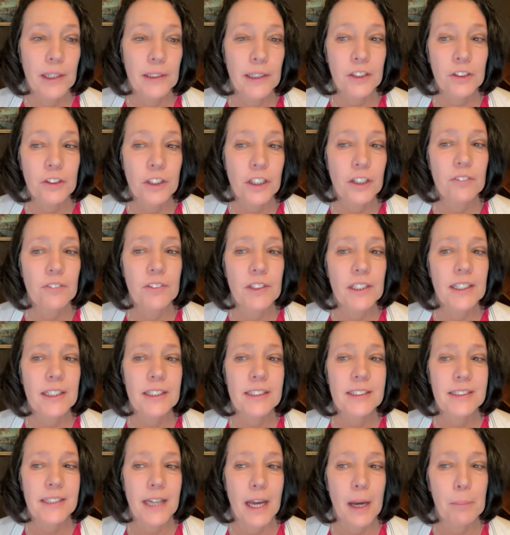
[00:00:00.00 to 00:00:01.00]
Can you give any
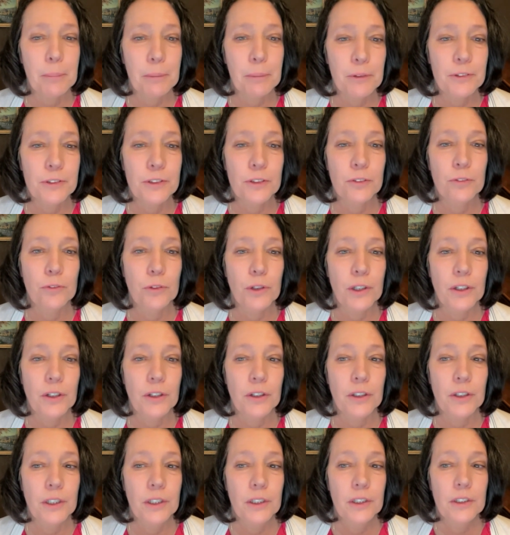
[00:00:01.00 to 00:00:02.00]
examples of
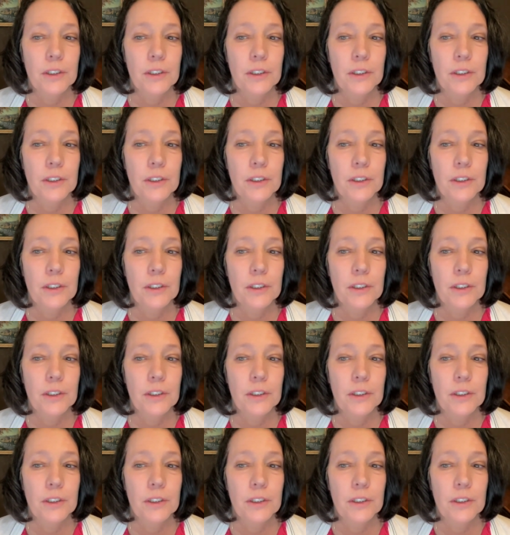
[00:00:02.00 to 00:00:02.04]
where